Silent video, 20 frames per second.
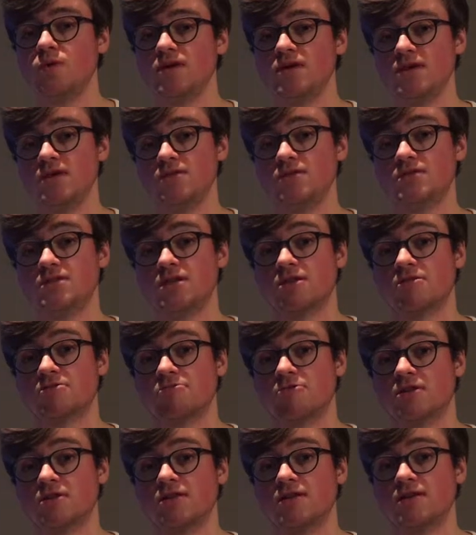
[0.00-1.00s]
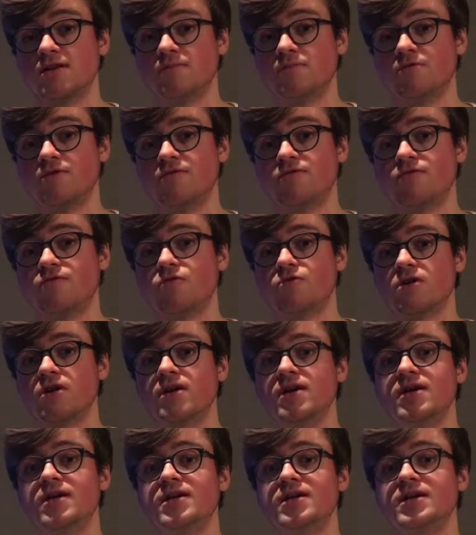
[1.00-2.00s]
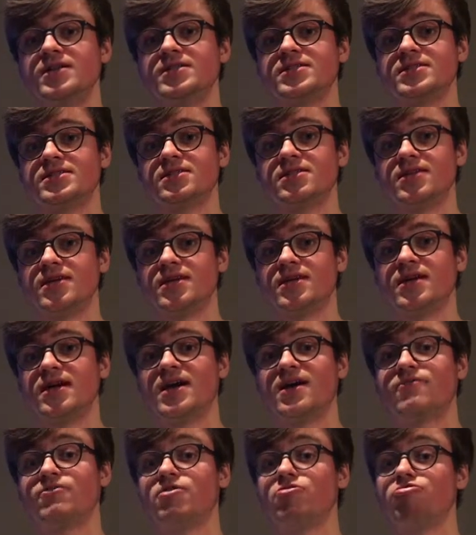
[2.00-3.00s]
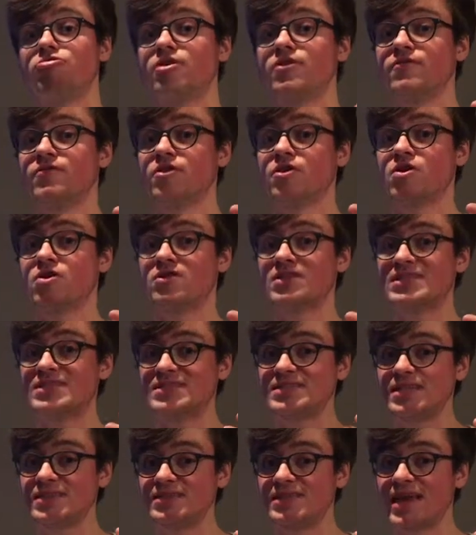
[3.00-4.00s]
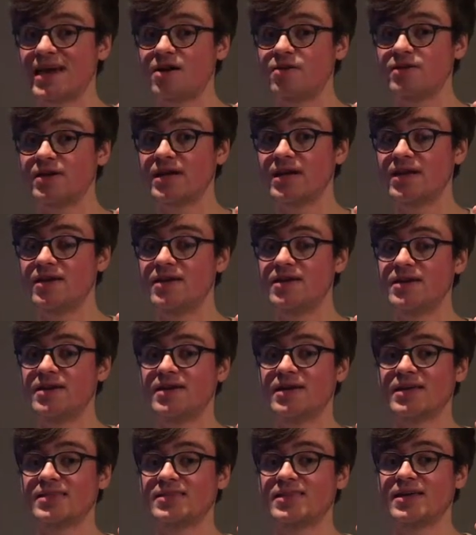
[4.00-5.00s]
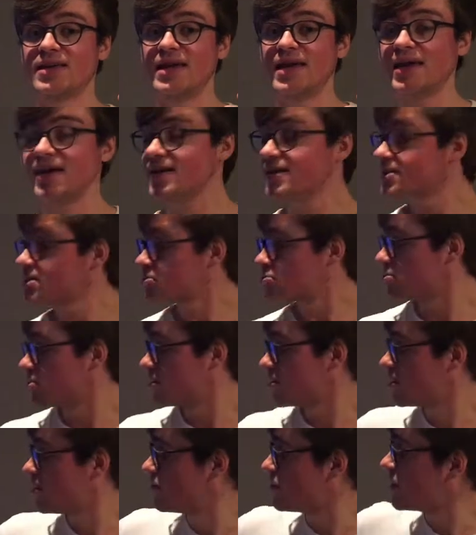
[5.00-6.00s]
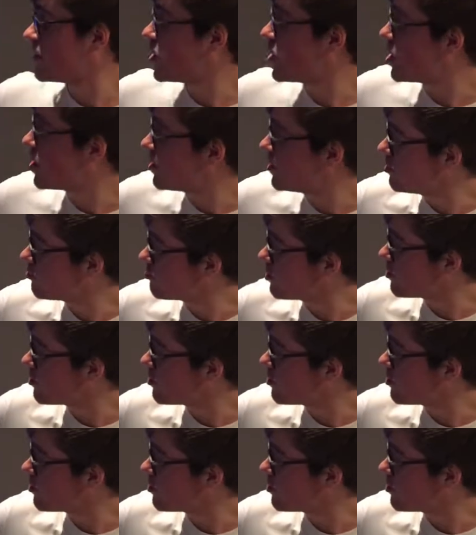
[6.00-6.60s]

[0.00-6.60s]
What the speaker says: want to use that throttle input for is to have the rear of the car sit down again, get that extra little bit on the